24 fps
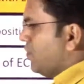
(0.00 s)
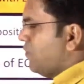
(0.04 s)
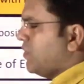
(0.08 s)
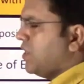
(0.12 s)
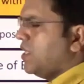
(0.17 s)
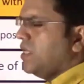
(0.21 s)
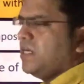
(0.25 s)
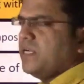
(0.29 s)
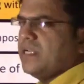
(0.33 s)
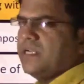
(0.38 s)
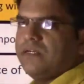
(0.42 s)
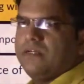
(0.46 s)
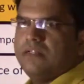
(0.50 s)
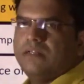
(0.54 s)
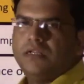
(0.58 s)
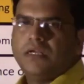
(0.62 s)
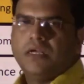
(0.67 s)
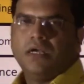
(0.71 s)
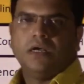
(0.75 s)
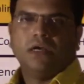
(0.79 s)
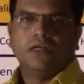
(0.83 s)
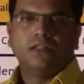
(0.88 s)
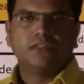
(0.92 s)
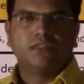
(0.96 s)
to article
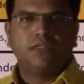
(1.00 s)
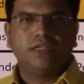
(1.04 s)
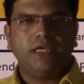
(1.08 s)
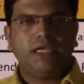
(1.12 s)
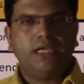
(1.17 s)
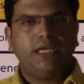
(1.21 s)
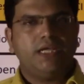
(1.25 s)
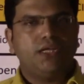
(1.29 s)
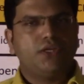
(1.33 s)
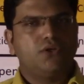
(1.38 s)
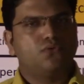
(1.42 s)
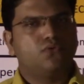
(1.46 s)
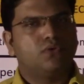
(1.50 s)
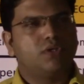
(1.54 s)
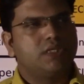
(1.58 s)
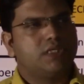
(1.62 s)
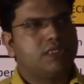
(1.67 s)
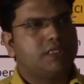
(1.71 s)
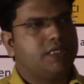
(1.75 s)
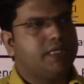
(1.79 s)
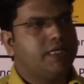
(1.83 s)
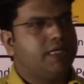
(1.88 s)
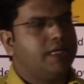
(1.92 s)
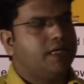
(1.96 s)
three
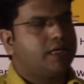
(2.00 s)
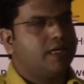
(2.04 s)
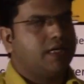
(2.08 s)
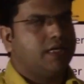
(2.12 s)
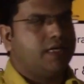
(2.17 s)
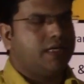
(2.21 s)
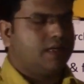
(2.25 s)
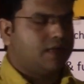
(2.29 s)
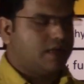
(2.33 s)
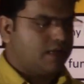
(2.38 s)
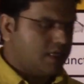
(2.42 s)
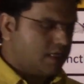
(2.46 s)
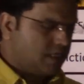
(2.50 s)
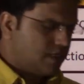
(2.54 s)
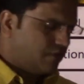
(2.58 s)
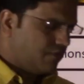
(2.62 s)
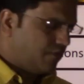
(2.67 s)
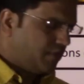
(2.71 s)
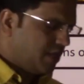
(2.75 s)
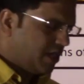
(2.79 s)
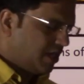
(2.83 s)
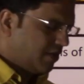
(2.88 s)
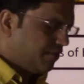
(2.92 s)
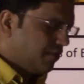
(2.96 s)
twenty-nine,
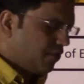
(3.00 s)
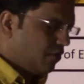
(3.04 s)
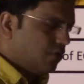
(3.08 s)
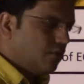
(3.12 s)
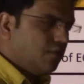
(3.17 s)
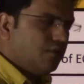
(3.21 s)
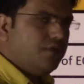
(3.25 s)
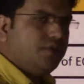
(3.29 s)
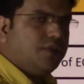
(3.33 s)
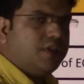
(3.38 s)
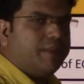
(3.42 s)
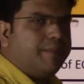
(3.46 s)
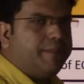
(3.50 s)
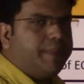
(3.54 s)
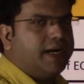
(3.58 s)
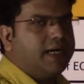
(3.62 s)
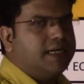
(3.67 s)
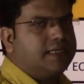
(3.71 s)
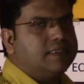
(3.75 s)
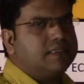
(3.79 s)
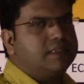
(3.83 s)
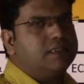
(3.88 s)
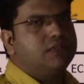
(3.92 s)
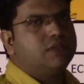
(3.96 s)
and we are following the
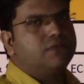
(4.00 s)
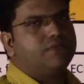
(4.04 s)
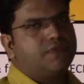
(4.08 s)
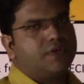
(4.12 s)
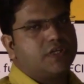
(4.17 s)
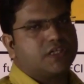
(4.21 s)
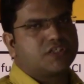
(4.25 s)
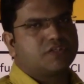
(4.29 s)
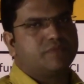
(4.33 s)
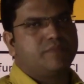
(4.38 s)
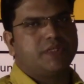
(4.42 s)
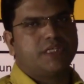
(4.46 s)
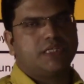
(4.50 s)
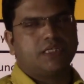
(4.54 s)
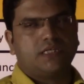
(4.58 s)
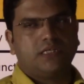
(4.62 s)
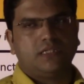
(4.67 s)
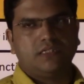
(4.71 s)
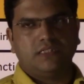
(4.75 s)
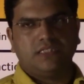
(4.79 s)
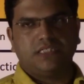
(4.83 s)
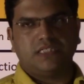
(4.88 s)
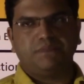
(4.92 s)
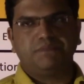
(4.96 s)
pattern of
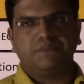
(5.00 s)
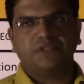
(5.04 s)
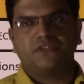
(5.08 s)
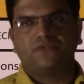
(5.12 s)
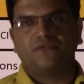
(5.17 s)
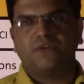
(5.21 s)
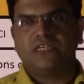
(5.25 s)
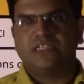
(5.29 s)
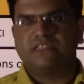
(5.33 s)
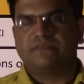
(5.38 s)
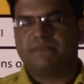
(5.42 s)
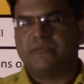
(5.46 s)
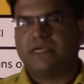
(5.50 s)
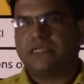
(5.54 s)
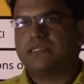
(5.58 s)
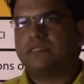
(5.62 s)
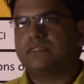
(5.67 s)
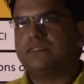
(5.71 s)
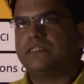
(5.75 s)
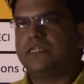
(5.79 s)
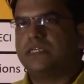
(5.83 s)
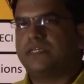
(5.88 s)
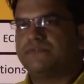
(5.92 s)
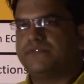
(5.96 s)
Laxmikanth, chapter wise
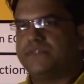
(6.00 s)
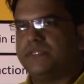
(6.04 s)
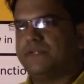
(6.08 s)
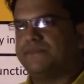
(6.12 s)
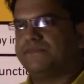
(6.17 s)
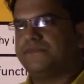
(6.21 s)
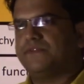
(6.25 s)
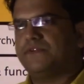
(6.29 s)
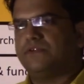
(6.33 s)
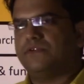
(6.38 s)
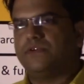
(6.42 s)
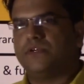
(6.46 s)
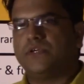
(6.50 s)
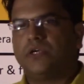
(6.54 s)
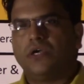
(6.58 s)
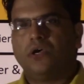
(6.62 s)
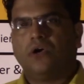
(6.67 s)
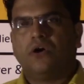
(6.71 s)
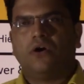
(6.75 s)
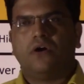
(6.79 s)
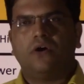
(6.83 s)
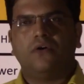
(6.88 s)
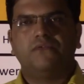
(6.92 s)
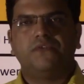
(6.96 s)
pattern that we are following
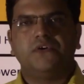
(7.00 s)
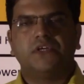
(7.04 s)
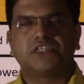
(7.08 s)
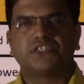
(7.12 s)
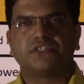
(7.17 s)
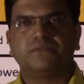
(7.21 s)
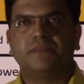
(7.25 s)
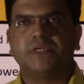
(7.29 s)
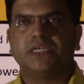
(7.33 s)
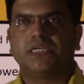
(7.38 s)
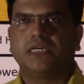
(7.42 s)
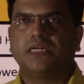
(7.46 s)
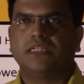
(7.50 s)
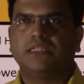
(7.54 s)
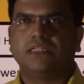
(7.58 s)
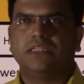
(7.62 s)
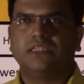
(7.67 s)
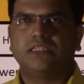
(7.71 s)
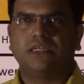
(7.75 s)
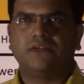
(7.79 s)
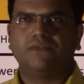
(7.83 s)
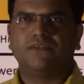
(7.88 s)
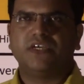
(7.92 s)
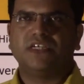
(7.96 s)
of Laxmikanth.
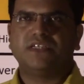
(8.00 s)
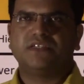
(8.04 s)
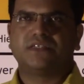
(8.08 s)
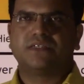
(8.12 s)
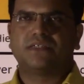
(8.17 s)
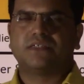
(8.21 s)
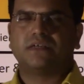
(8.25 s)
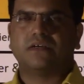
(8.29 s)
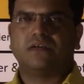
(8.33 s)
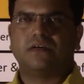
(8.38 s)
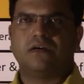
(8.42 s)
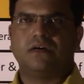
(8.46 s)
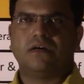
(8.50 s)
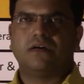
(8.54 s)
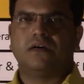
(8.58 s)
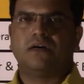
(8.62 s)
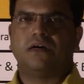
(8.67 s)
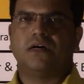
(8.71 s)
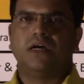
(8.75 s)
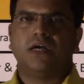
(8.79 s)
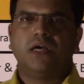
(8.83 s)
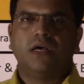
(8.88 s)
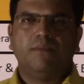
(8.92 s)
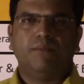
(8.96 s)
Otherwise,
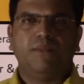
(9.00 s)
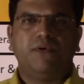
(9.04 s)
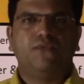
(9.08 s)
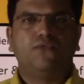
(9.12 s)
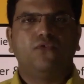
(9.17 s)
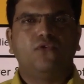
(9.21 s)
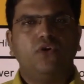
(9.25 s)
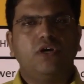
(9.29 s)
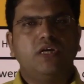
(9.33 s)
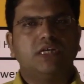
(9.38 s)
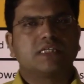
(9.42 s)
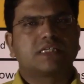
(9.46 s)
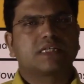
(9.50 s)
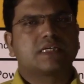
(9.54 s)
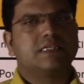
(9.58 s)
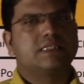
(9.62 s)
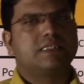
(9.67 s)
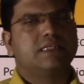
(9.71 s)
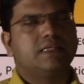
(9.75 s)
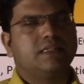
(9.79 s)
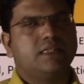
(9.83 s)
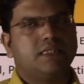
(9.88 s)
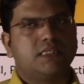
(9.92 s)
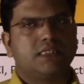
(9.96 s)
uh, before
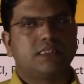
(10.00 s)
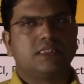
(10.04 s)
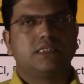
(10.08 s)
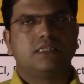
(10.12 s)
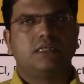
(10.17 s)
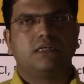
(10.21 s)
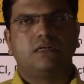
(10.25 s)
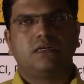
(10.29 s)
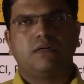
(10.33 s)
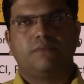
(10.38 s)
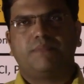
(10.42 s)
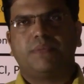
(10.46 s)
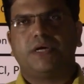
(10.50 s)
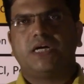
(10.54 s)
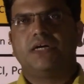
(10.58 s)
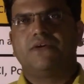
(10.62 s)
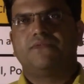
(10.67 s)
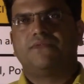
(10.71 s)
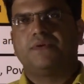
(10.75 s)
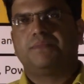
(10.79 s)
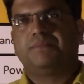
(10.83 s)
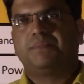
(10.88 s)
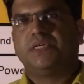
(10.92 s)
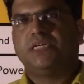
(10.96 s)
discussing this uh,
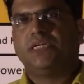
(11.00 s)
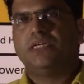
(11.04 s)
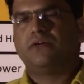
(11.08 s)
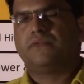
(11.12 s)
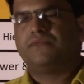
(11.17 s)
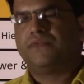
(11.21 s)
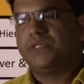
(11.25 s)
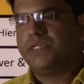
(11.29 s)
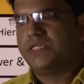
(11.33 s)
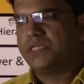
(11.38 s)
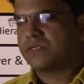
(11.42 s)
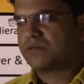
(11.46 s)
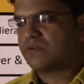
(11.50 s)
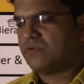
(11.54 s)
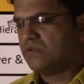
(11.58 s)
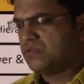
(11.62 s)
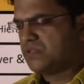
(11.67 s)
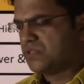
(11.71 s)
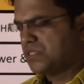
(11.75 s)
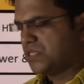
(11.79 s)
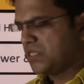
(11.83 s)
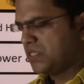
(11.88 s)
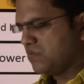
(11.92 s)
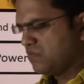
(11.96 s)
part fifteen of Indian
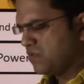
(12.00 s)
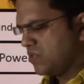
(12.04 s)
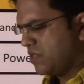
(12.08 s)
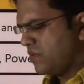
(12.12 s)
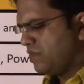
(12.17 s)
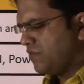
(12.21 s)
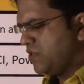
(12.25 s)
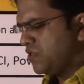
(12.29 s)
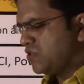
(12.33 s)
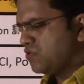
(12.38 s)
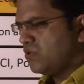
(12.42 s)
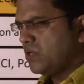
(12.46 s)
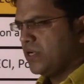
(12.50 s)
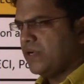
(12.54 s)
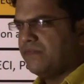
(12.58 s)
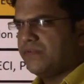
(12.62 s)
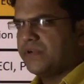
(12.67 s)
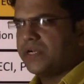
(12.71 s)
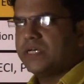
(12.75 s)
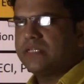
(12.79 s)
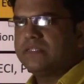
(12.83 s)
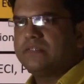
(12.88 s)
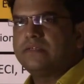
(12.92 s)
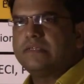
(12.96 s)
Constitution, we should have
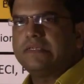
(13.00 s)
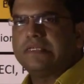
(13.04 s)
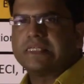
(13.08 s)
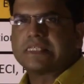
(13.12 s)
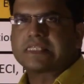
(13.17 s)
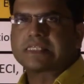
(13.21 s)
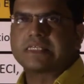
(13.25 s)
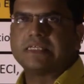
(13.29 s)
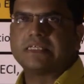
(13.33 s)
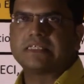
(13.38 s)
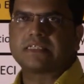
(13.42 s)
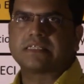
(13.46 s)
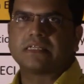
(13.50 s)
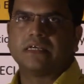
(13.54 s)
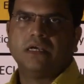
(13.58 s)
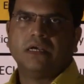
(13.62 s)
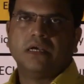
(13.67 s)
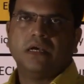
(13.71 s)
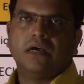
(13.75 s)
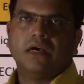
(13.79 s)
rather discussed